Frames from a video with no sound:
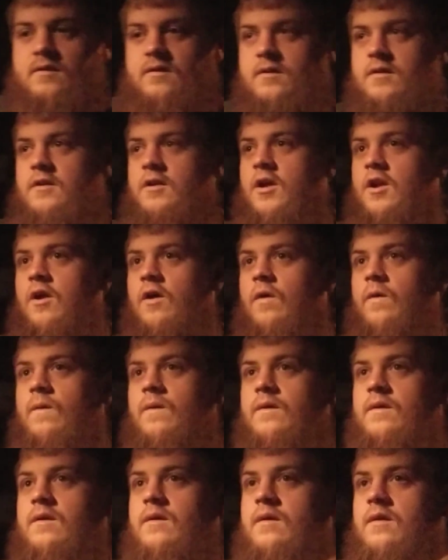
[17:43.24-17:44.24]
you know,
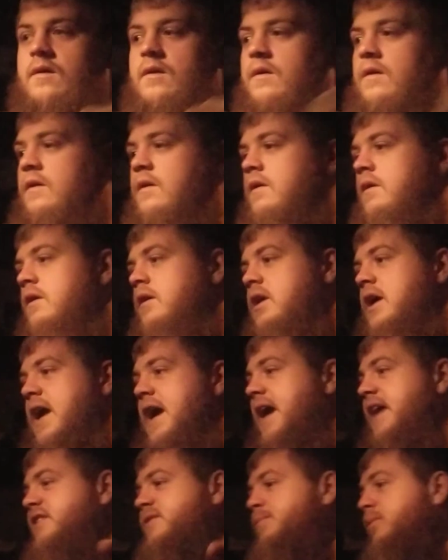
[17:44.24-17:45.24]
he
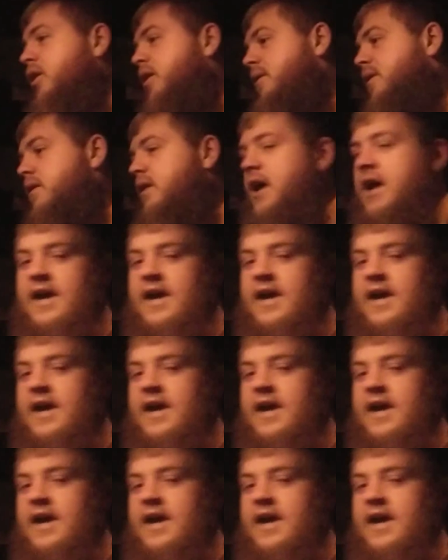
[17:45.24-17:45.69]
gets put